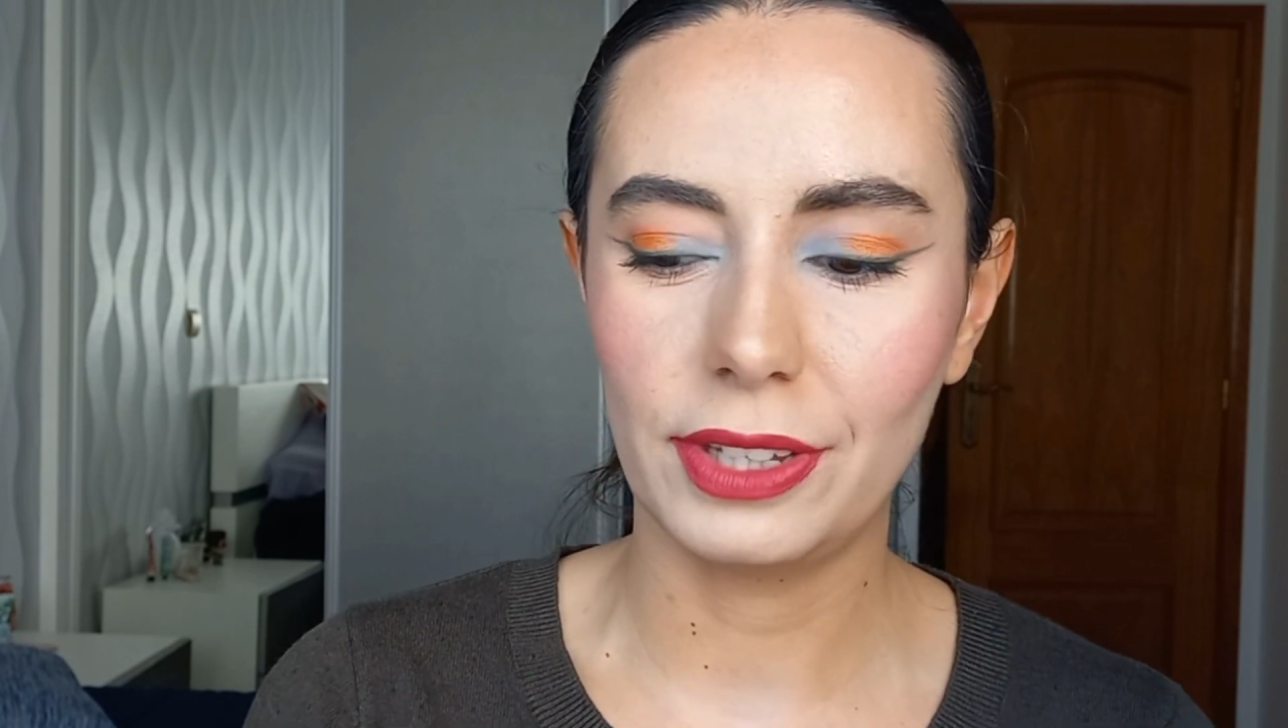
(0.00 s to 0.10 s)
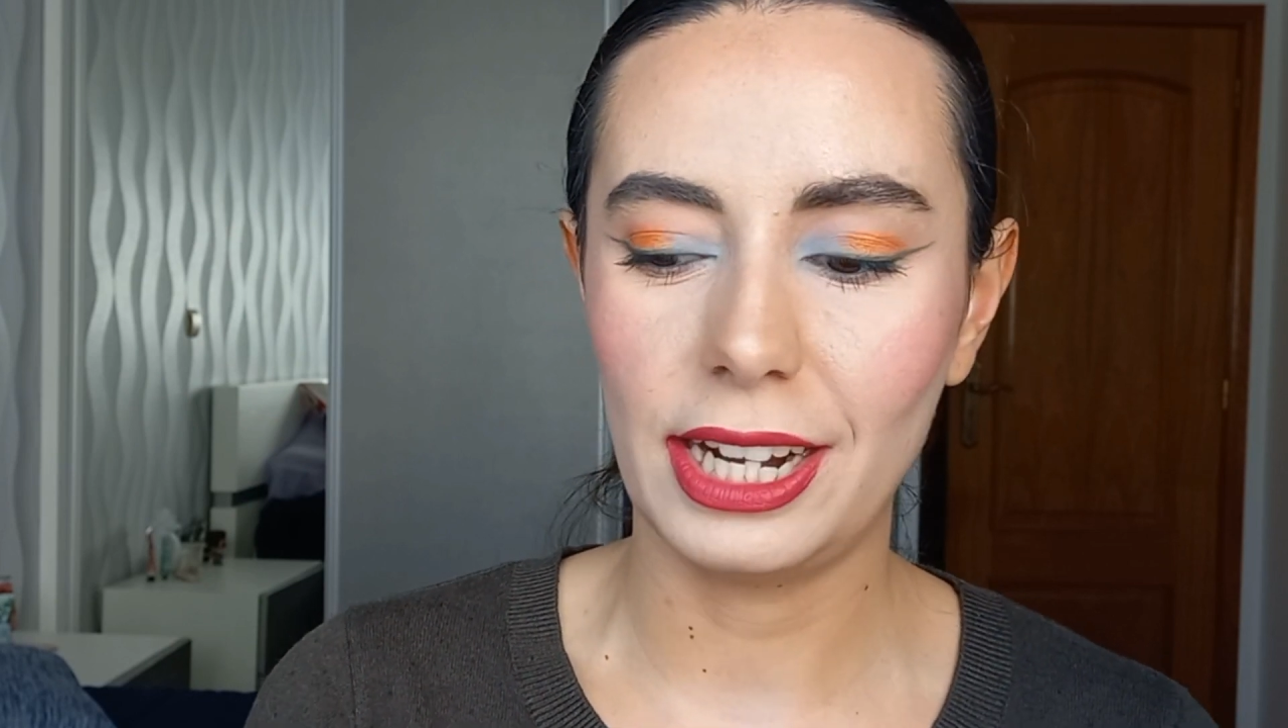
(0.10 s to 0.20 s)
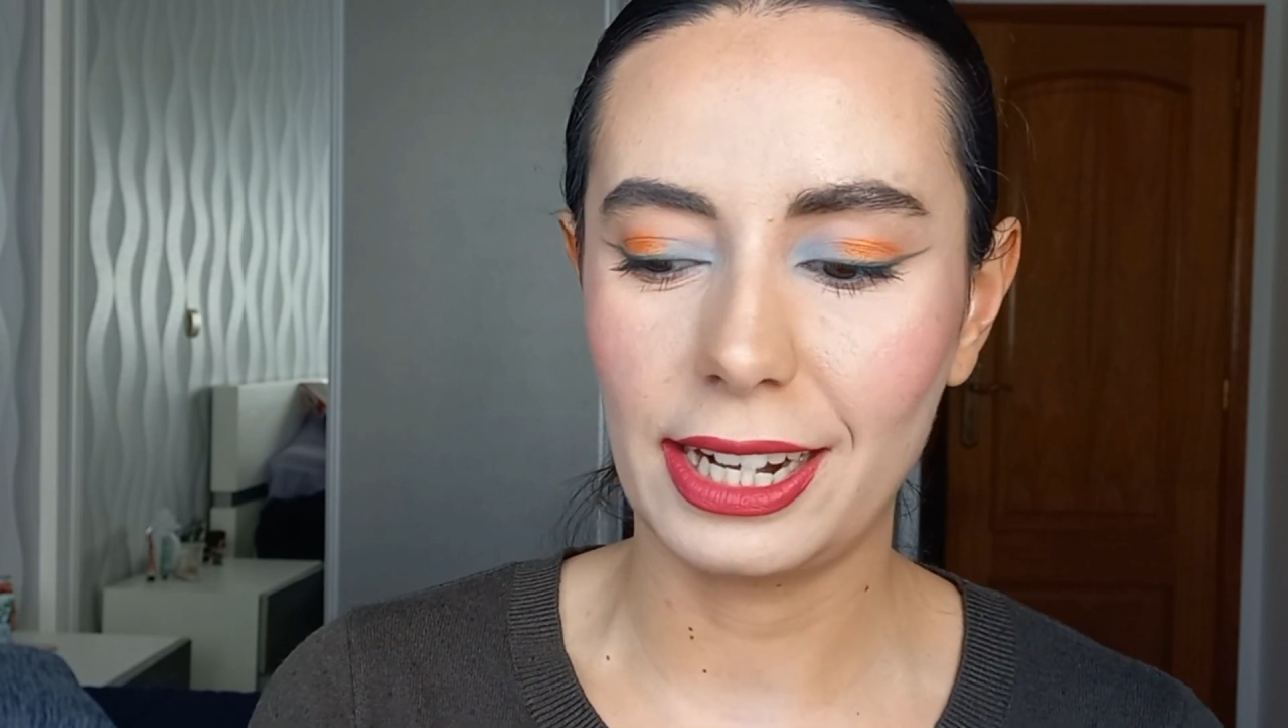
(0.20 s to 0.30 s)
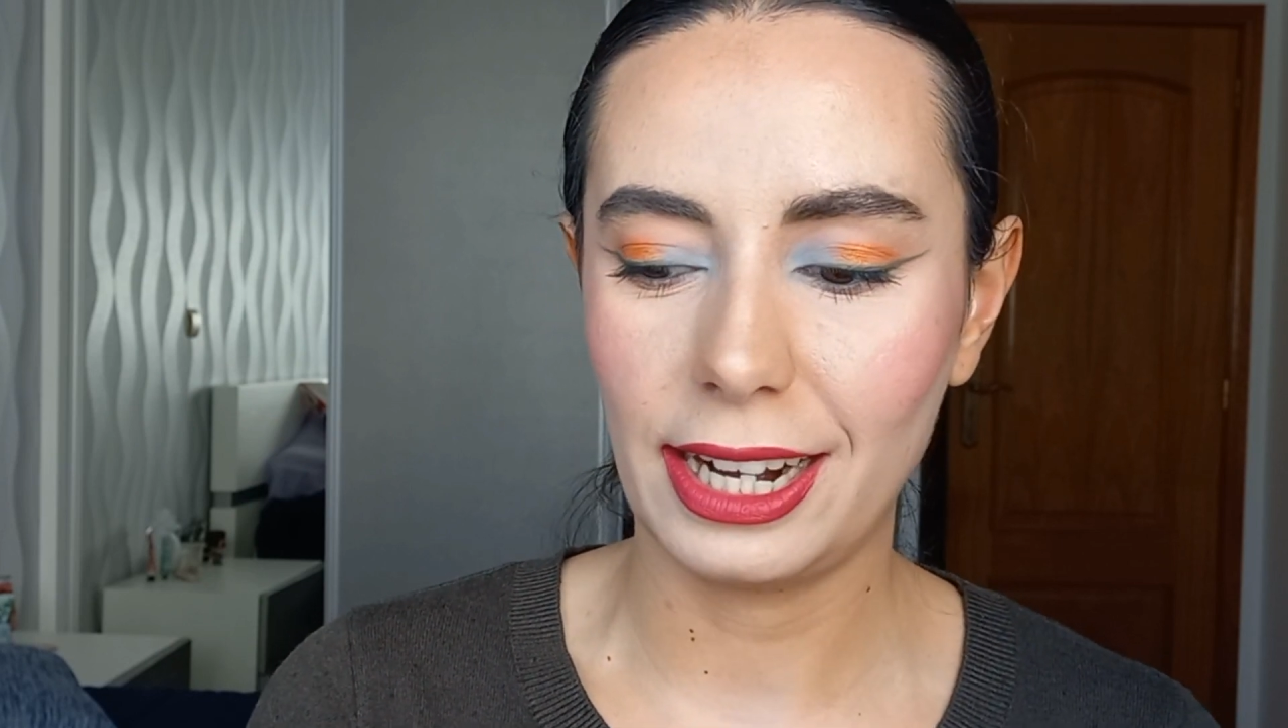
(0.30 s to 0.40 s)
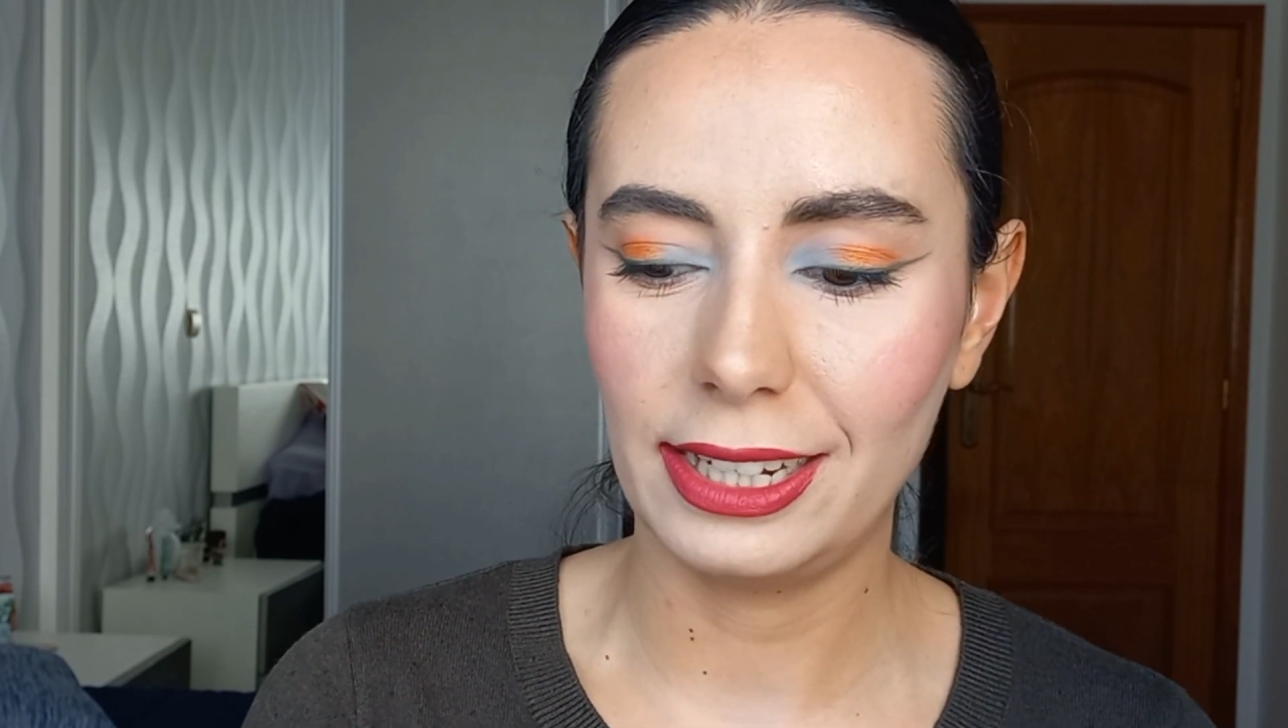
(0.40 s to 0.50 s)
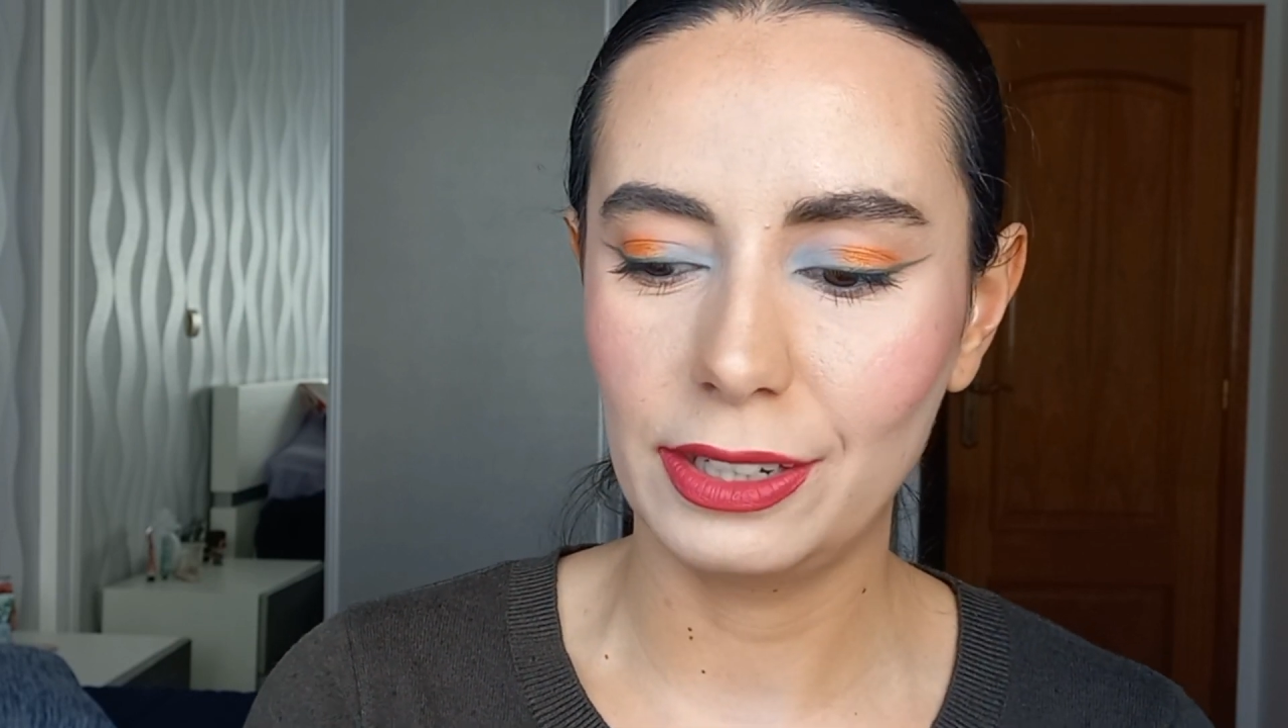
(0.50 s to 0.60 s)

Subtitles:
that I kind